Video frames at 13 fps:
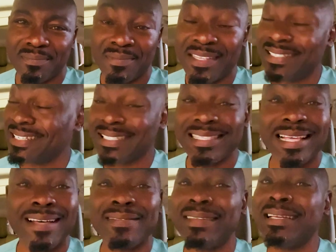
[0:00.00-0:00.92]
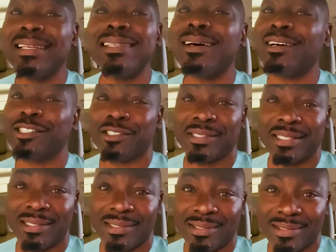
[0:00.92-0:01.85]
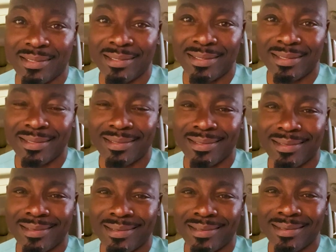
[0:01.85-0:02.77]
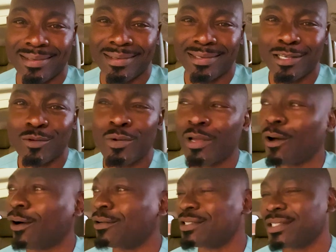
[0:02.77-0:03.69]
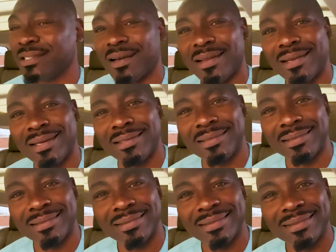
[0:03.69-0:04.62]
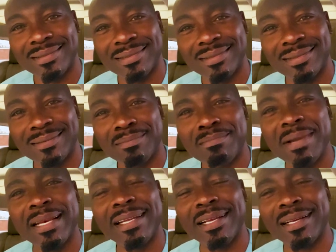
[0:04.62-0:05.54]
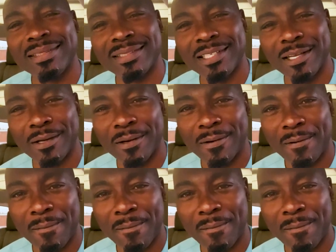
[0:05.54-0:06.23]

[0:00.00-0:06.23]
This is not the industry that we all started many years ago.